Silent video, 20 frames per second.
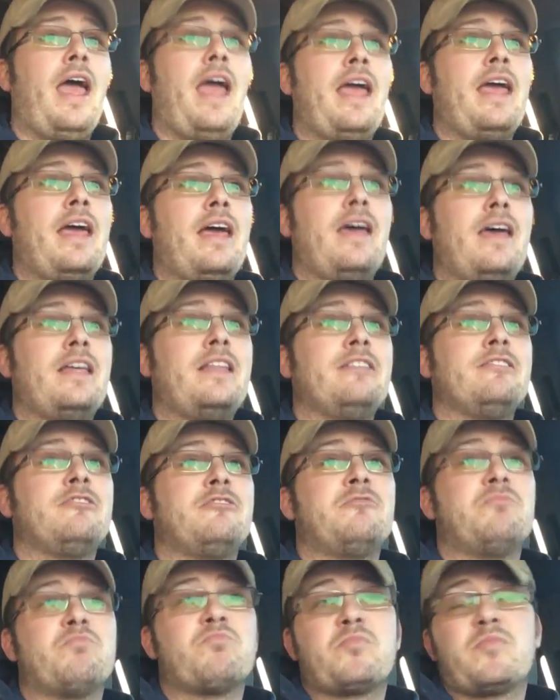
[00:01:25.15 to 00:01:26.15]

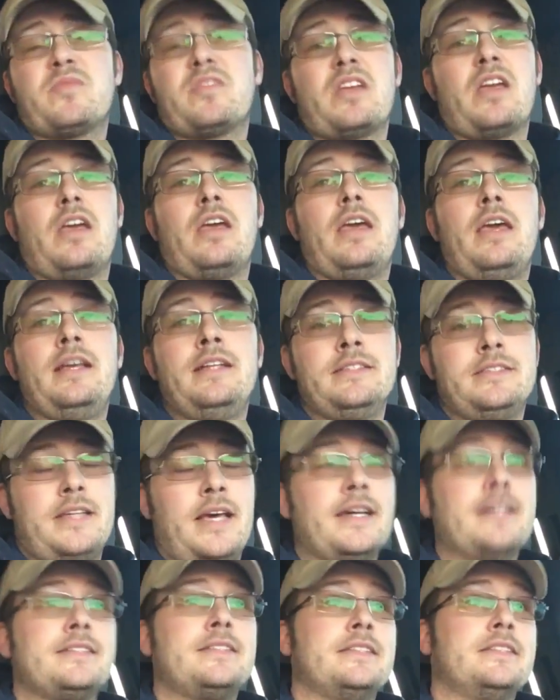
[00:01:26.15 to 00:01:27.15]
And in
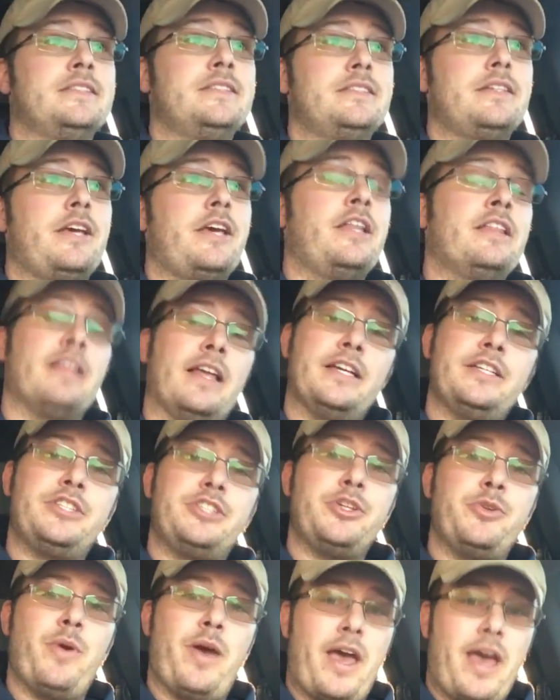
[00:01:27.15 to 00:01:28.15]
Texas,
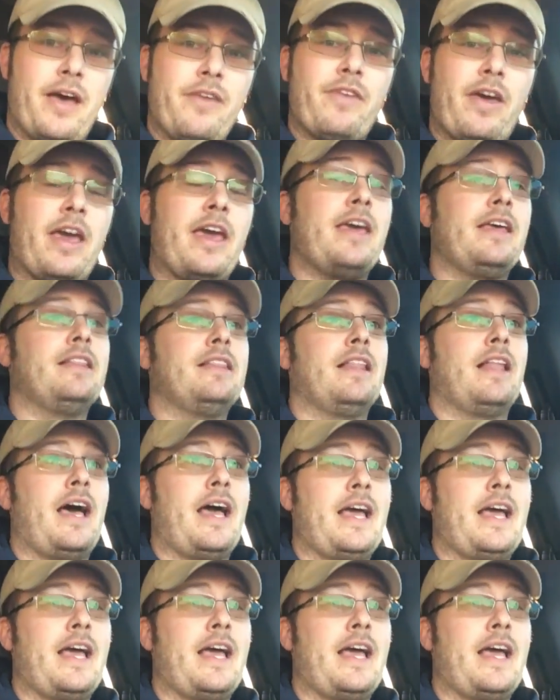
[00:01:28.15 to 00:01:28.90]
unless you are a